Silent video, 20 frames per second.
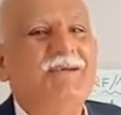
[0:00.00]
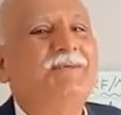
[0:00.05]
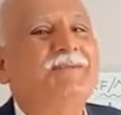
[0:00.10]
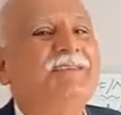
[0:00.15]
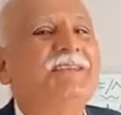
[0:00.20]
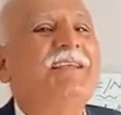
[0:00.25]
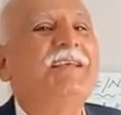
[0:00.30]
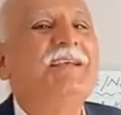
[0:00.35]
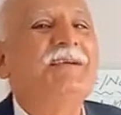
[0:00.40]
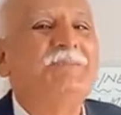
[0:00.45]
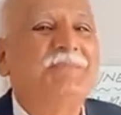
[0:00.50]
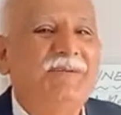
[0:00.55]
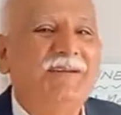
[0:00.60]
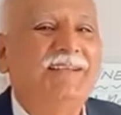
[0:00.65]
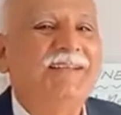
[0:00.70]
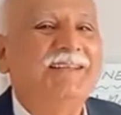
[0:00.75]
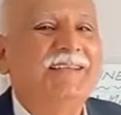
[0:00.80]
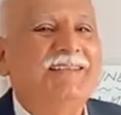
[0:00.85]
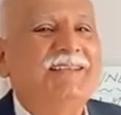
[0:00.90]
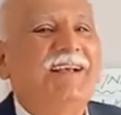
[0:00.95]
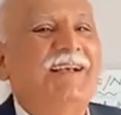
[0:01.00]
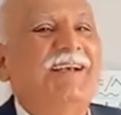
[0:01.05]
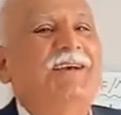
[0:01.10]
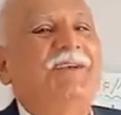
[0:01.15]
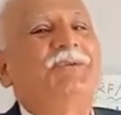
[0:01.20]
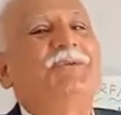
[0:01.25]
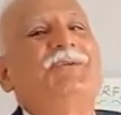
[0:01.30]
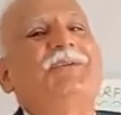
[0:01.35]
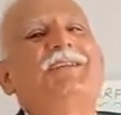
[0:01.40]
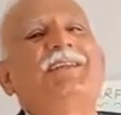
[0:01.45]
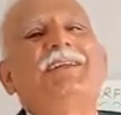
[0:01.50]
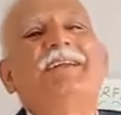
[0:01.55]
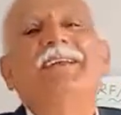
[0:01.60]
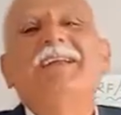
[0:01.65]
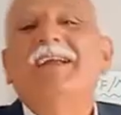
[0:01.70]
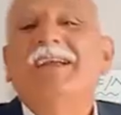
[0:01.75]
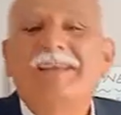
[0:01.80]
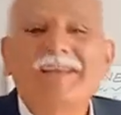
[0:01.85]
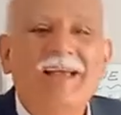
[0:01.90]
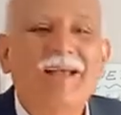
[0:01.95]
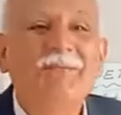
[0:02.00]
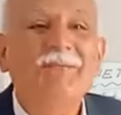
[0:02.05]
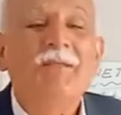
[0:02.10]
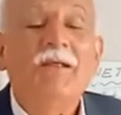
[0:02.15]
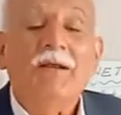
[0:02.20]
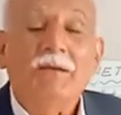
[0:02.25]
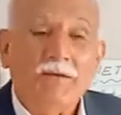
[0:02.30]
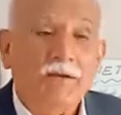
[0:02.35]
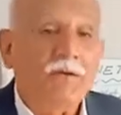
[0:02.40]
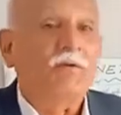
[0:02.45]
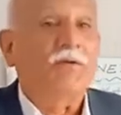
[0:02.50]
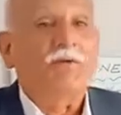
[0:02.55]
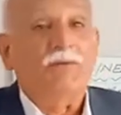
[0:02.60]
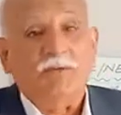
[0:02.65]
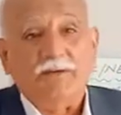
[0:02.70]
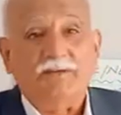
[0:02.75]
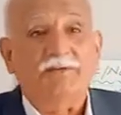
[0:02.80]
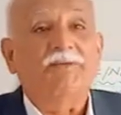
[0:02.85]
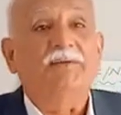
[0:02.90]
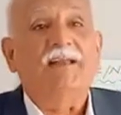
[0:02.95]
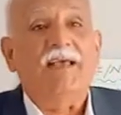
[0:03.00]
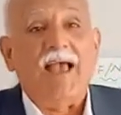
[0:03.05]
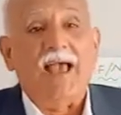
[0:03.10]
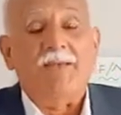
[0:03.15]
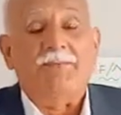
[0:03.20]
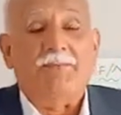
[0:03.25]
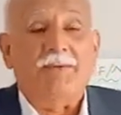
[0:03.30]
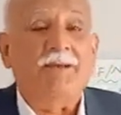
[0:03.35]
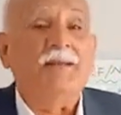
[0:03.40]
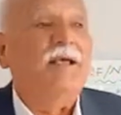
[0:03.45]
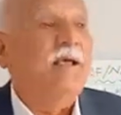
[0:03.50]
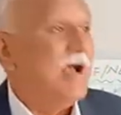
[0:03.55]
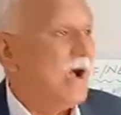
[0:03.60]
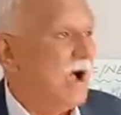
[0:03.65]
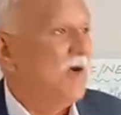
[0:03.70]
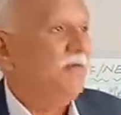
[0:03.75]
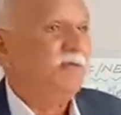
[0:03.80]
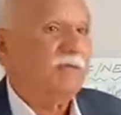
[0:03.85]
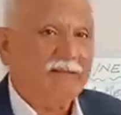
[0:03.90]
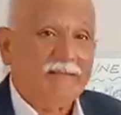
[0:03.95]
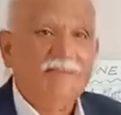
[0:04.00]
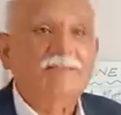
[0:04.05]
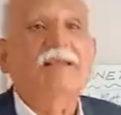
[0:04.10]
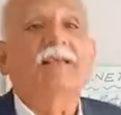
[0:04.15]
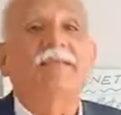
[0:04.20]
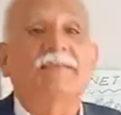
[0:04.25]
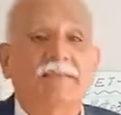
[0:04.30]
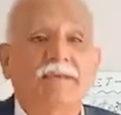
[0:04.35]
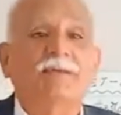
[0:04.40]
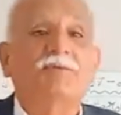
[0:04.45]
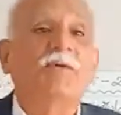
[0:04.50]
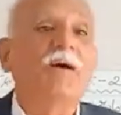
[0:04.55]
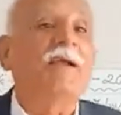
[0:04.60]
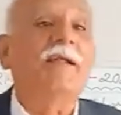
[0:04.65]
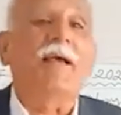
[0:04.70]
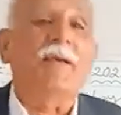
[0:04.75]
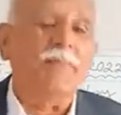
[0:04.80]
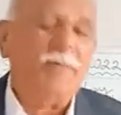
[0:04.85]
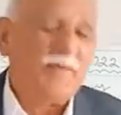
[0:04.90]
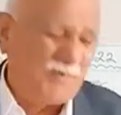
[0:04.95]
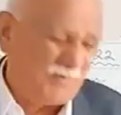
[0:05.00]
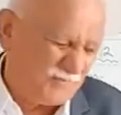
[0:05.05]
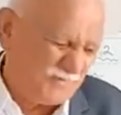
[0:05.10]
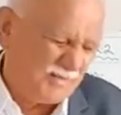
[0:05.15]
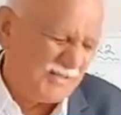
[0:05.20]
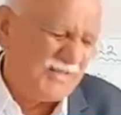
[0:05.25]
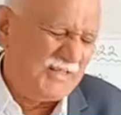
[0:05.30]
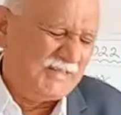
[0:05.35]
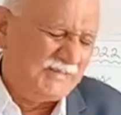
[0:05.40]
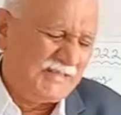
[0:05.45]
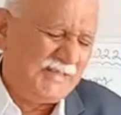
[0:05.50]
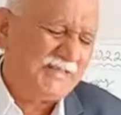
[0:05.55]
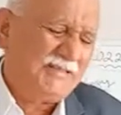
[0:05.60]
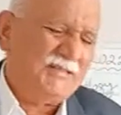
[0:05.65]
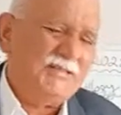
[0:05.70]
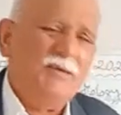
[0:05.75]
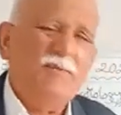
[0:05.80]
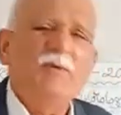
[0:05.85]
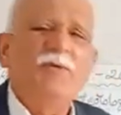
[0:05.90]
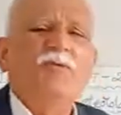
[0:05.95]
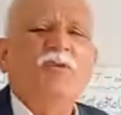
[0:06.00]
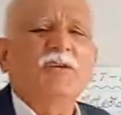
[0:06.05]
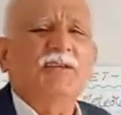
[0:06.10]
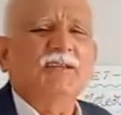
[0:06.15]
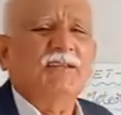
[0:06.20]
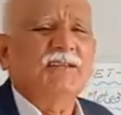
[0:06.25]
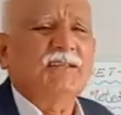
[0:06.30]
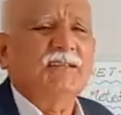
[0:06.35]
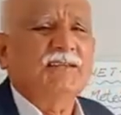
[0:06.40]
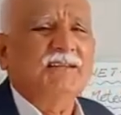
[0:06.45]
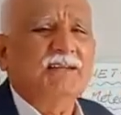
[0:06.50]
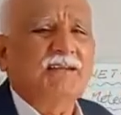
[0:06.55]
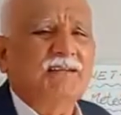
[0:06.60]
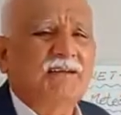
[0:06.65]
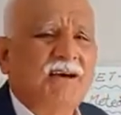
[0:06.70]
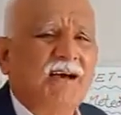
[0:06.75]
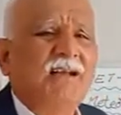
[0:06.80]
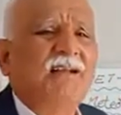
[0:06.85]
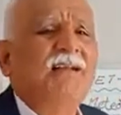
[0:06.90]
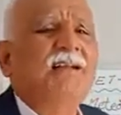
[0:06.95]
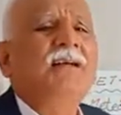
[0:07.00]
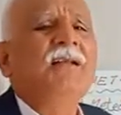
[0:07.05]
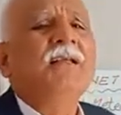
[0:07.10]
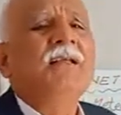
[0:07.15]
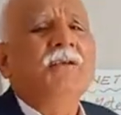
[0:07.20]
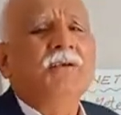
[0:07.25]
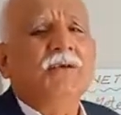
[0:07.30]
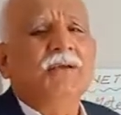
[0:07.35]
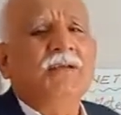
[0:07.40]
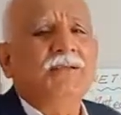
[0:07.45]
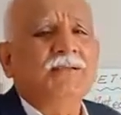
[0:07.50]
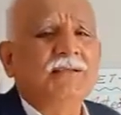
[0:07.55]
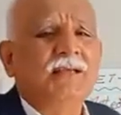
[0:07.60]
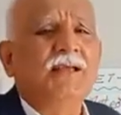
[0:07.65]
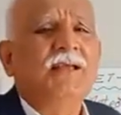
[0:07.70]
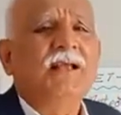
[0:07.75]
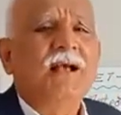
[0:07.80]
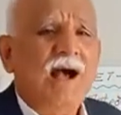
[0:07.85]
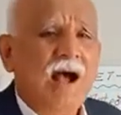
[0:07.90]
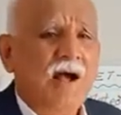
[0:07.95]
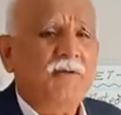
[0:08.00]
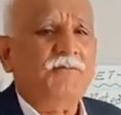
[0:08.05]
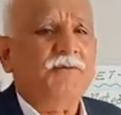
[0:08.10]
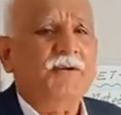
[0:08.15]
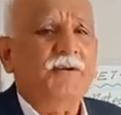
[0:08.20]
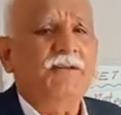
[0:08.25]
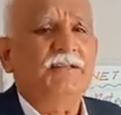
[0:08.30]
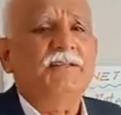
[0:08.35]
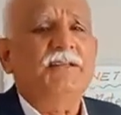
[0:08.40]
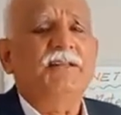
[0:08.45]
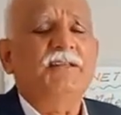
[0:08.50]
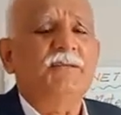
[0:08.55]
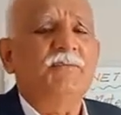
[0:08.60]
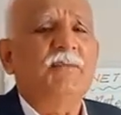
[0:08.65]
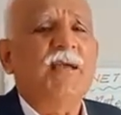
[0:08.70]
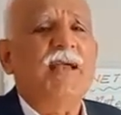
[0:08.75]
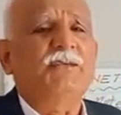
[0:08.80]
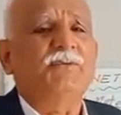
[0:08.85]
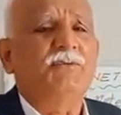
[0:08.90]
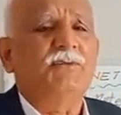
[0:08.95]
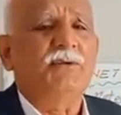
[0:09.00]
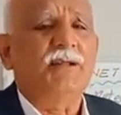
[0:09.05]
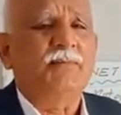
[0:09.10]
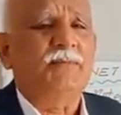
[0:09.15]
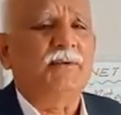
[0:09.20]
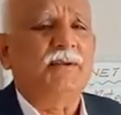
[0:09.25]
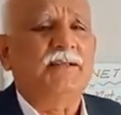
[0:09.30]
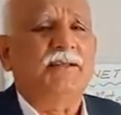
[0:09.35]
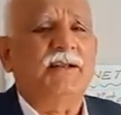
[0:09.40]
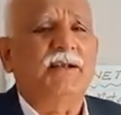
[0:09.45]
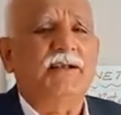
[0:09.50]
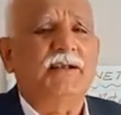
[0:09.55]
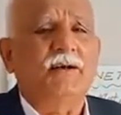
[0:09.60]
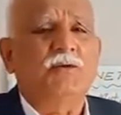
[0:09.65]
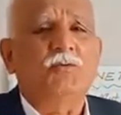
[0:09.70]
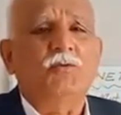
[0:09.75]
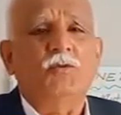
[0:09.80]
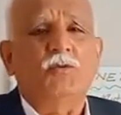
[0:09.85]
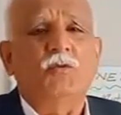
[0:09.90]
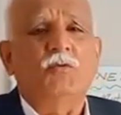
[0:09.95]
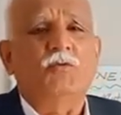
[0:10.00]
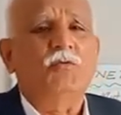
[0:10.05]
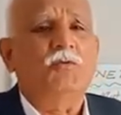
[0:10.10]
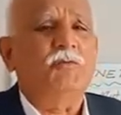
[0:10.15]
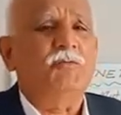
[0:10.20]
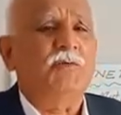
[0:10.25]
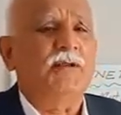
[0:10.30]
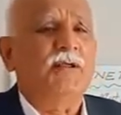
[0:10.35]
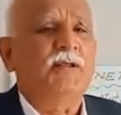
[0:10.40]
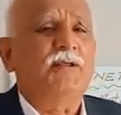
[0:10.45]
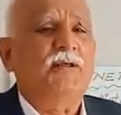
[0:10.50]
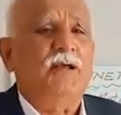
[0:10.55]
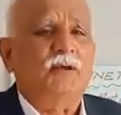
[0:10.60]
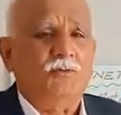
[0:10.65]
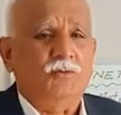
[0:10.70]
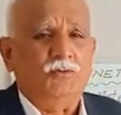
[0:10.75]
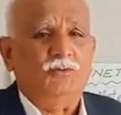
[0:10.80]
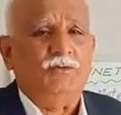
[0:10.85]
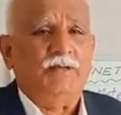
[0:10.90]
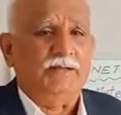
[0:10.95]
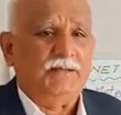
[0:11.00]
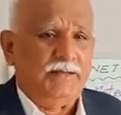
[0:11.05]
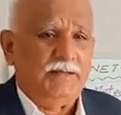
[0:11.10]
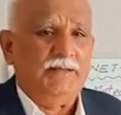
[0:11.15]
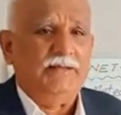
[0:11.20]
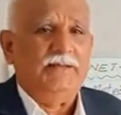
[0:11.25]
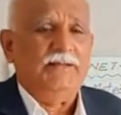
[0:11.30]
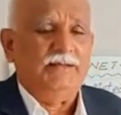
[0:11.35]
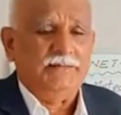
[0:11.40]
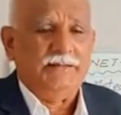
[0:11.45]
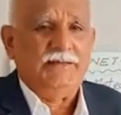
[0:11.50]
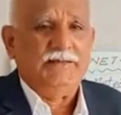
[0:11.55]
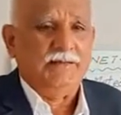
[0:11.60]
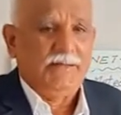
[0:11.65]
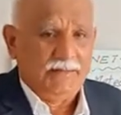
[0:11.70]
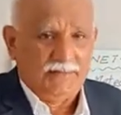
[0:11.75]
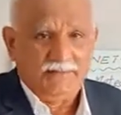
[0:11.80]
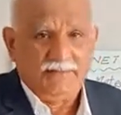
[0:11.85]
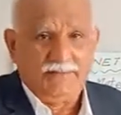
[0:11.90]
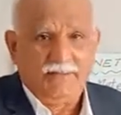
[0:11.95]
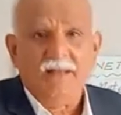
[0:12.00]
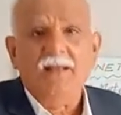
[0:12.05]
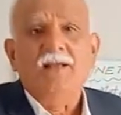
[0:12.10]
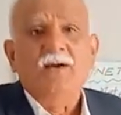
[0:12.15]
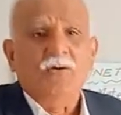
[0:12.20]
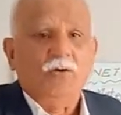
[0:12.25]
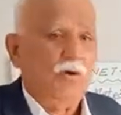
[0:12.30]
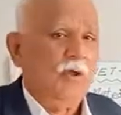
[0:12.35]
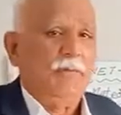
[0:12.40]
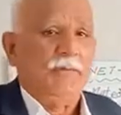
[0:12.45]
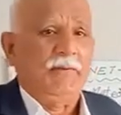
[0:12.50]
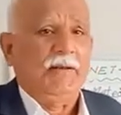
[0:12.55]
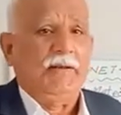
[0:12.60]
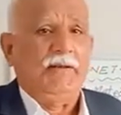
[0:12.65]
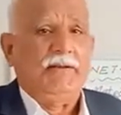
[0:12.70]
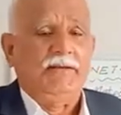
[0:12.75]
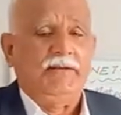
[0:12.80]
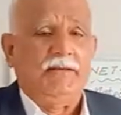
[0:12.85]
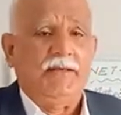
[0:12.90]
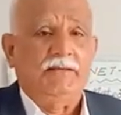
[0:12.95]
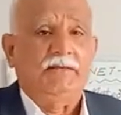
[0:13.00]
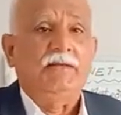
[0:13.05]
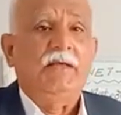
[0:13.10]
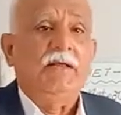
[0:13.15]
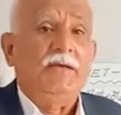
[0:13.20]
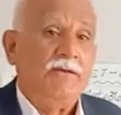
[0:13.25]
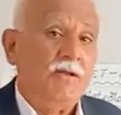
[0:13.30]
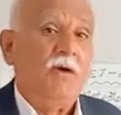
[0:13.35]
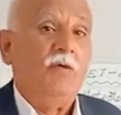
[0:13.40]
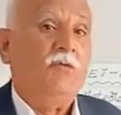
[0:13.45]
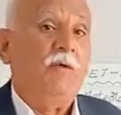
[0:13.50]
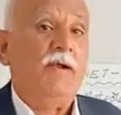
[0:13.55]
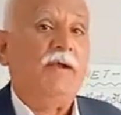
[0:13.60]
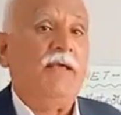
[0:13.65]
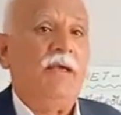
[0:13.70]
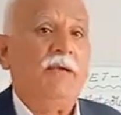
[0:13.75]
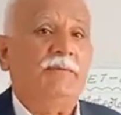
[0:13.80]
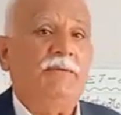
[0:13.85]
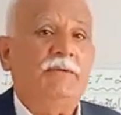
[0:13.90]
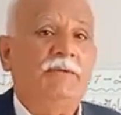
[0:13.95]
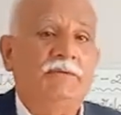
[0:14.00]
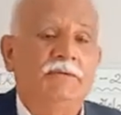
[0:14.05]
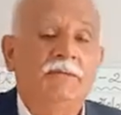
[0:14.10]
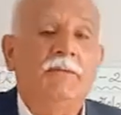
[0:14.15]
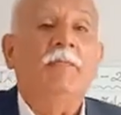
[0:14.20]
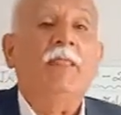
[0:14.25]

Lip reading: come. Sea breezes occur during the daytime. Now reverse will happen after the sunset. What happens? Just before the sunset, or you can say after reaching the maximum temperature at around 215 or 230 degrees centigrade in the tropical area. Now what happens?